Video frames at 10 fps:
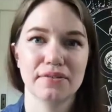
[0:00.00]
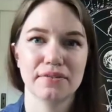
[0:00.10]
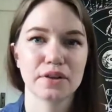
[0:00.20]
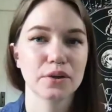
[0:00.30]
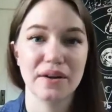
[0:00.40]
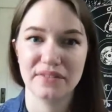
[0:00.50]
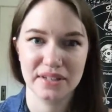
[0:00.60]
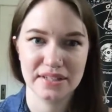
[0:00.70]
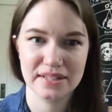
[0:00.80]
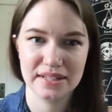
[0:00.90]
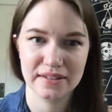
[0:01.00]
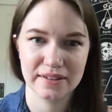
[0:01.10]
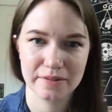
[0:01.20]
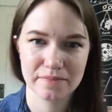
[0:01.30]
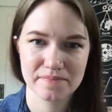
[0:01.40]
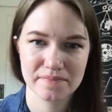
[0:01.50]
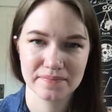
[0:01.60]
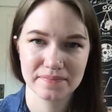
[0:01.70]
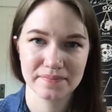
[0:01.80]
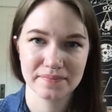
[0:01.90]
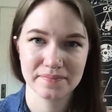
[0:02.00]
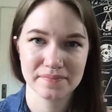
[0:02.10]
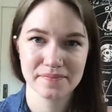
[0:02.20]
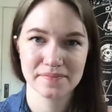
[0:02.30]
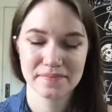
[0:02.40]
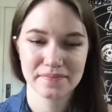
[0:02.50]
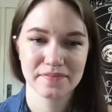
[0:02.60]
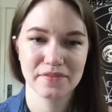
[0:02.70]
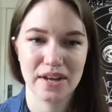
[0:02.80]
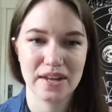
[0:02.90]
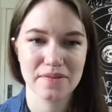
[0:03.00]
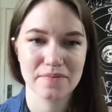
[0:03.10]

for whoever needs to hear it? Right?